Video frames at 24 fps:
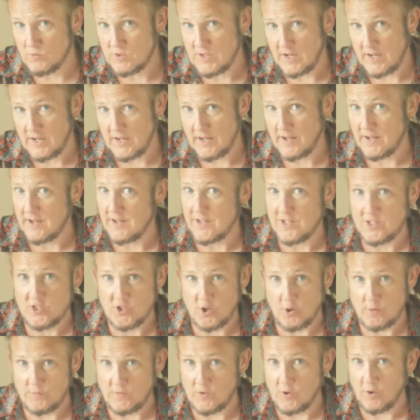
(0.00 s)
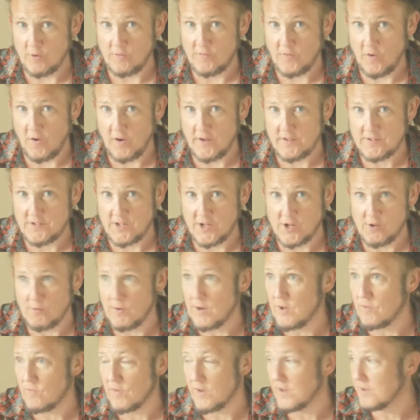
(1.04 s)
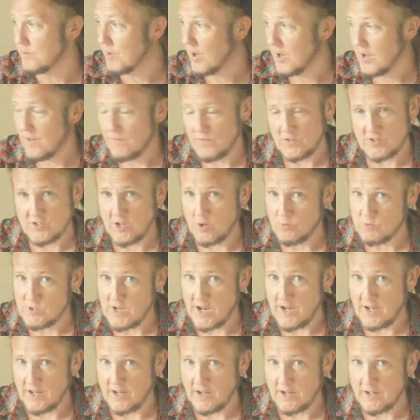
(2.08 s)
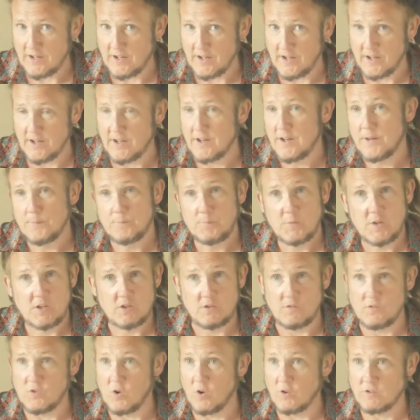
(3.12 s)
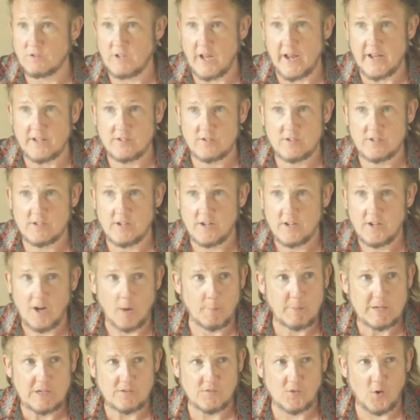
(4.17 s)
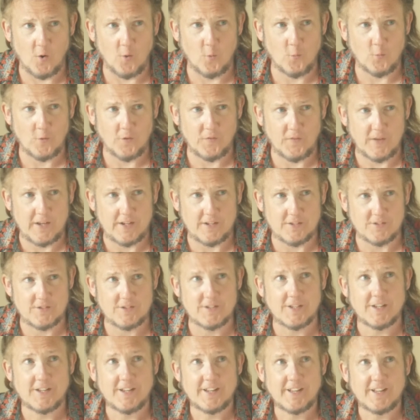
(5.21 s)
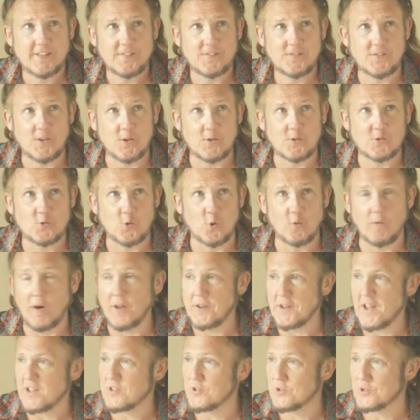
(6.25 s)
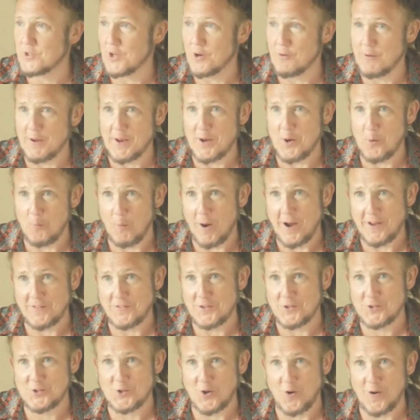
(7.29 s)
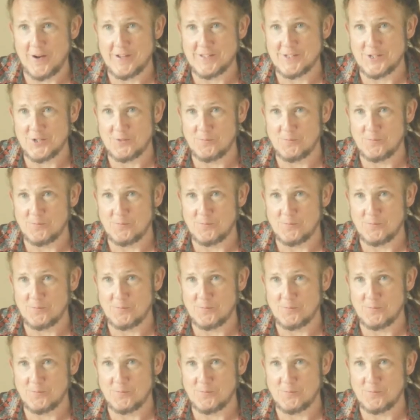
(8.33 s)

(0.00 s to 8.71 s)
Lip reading: telly here, so if you've got a fire stick or anything, there's no telly in here. You've got a desk. I mean, you've got all the things that are sort of unnecessary in a way, the size of the